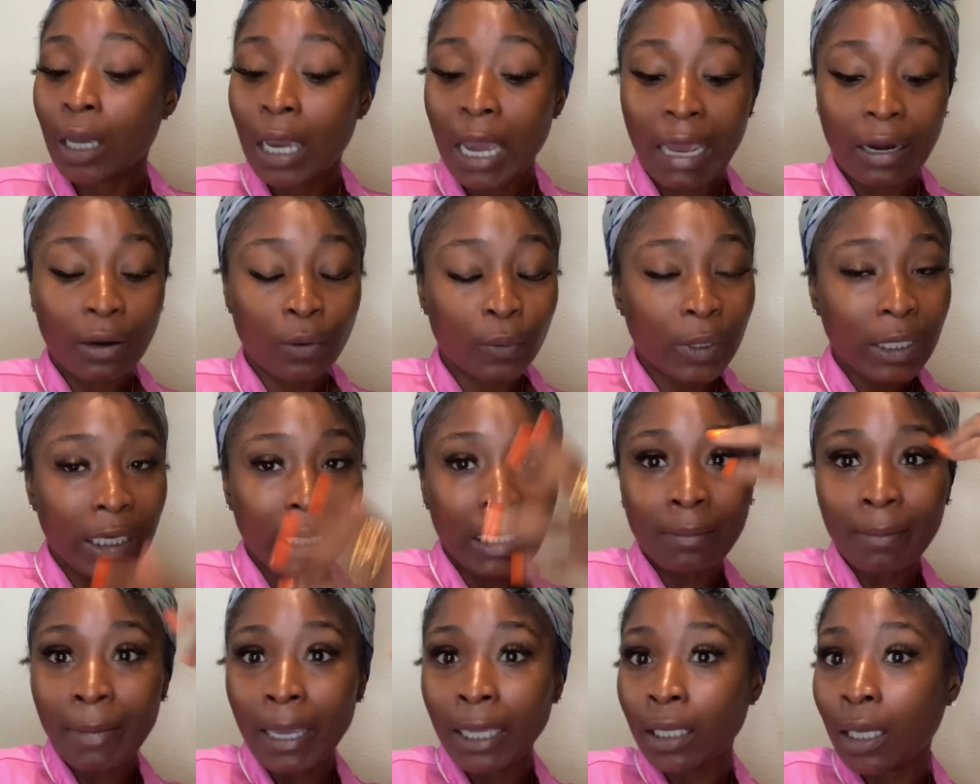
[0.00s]
I don't
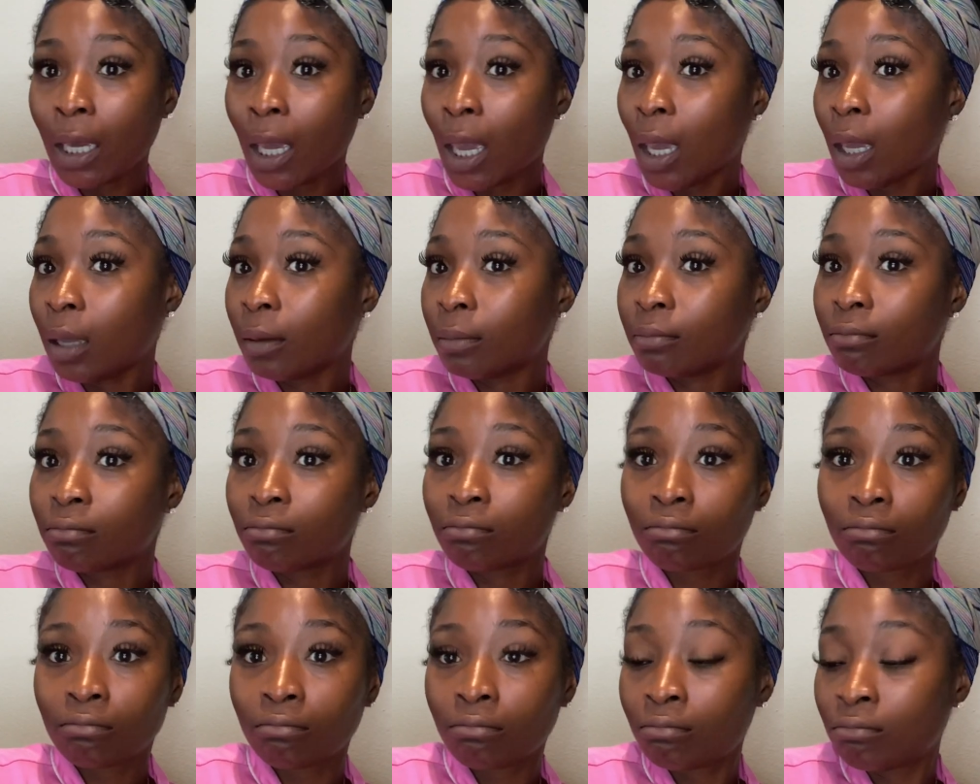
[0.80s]
need makeup.
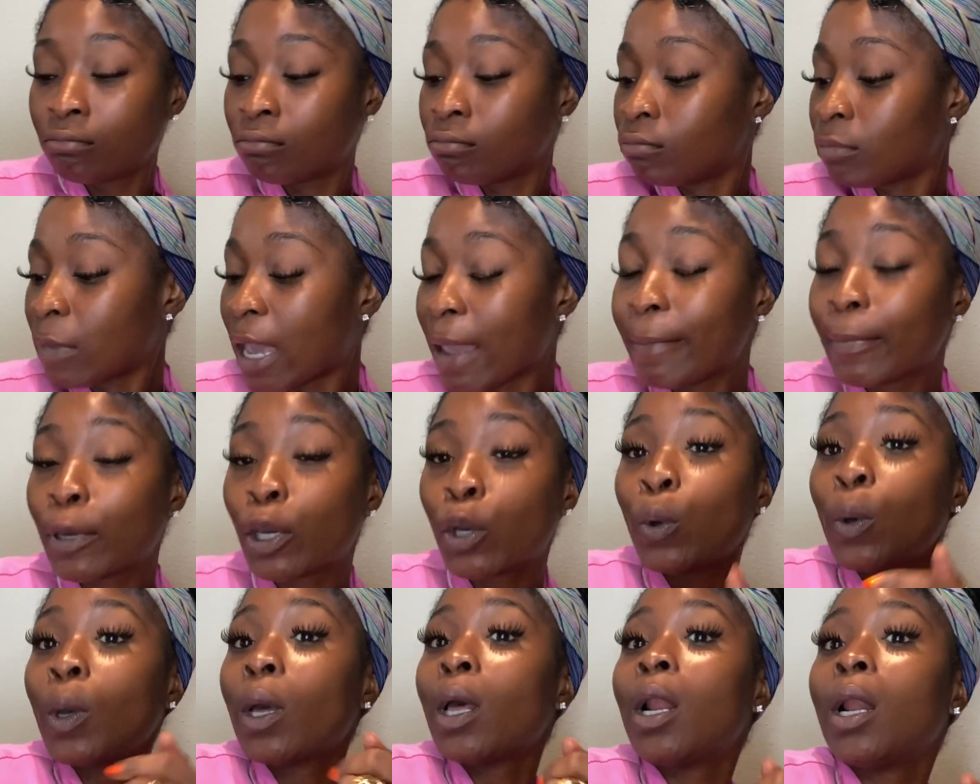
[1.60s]
I'm
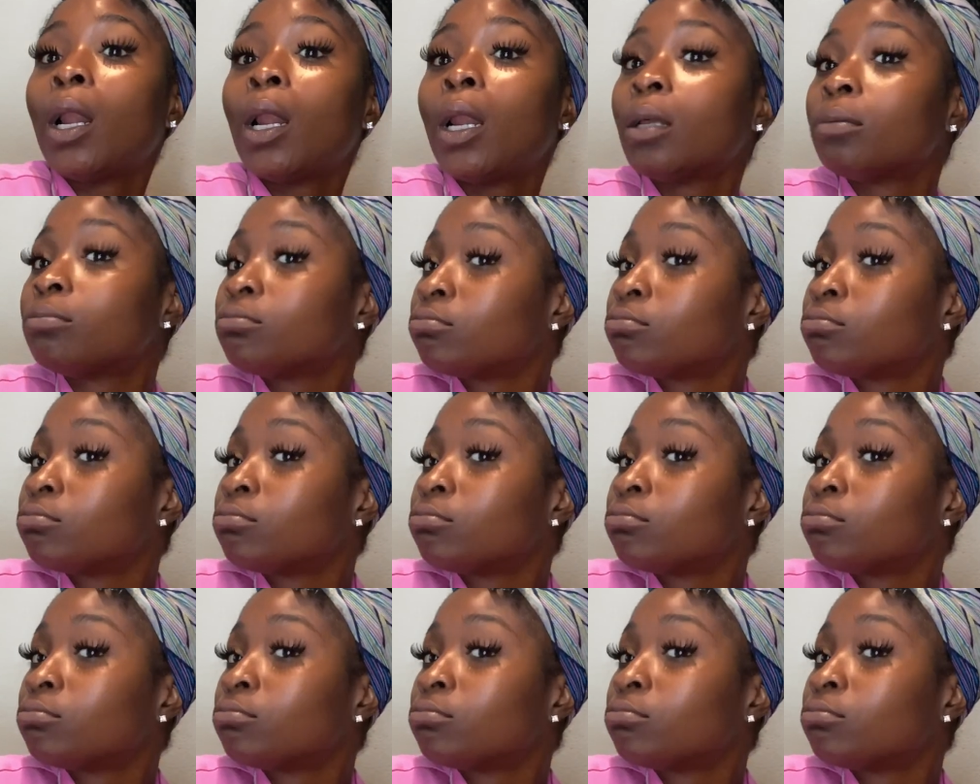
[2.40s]
cool.